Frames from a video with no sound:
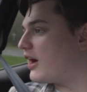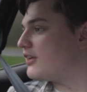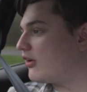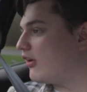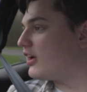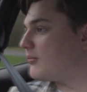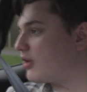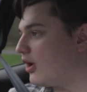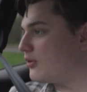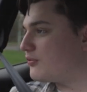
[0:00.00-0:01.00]
and I am
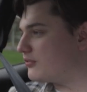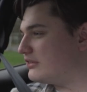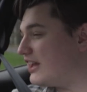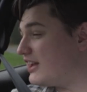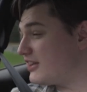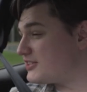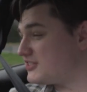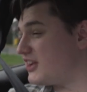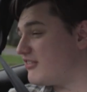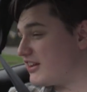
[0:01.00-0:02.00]
kind of nearly
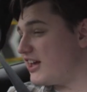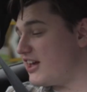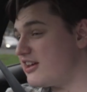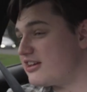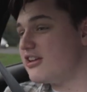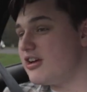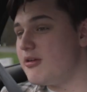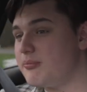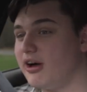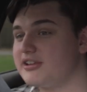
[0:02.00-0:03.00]
understeering here,
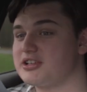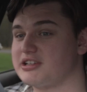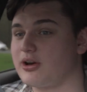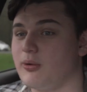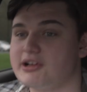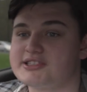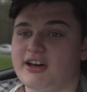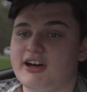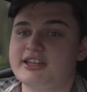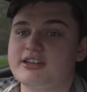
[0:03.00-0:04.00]
but I took that quite
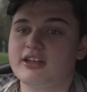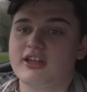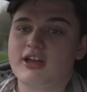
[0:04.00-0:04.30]
tight.